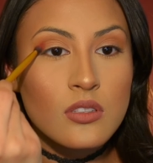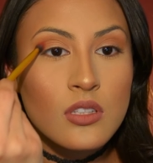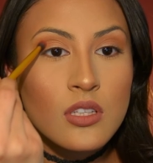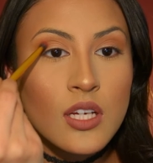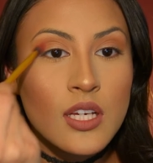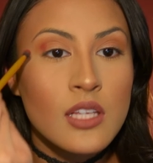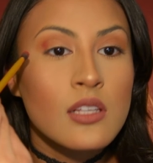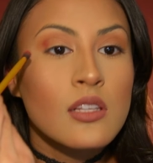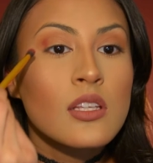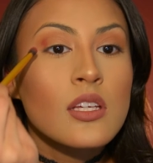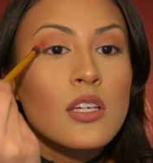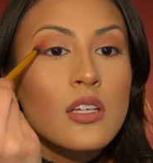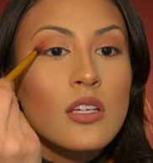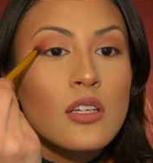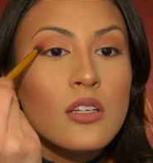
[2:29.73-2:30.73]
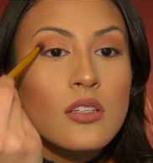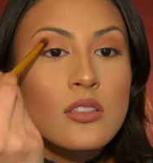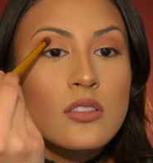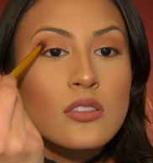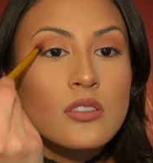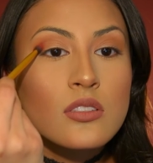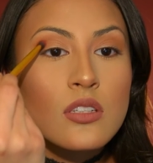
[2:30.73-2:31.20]
lightly
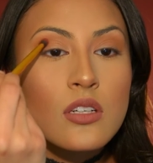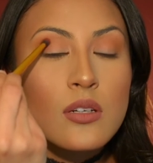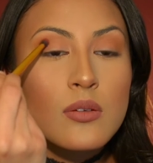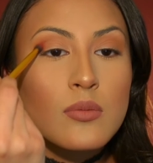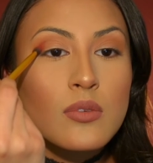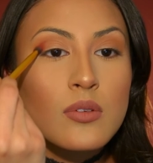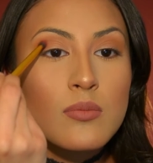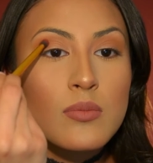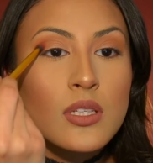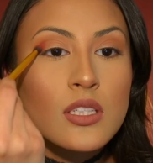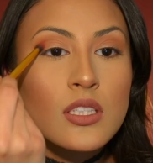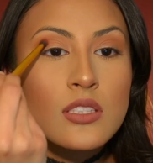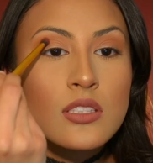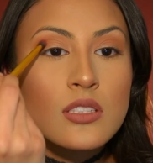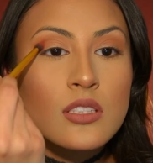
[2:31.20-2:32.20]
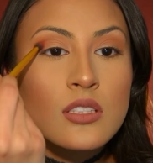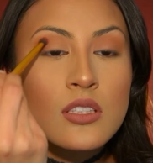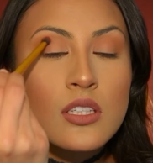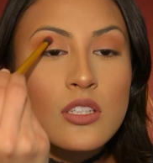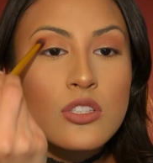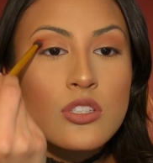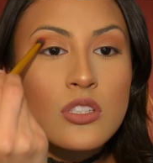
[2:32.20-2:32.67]
start placing
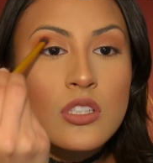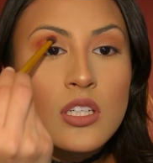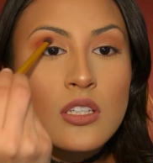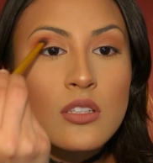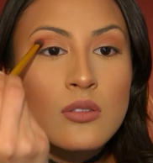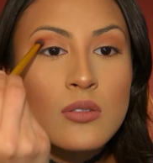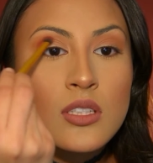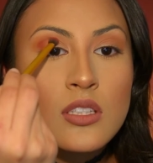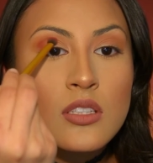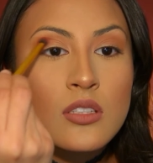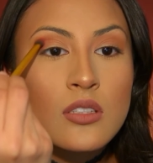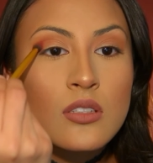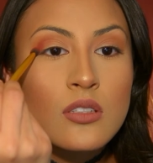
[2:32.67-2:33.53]
that shadow in.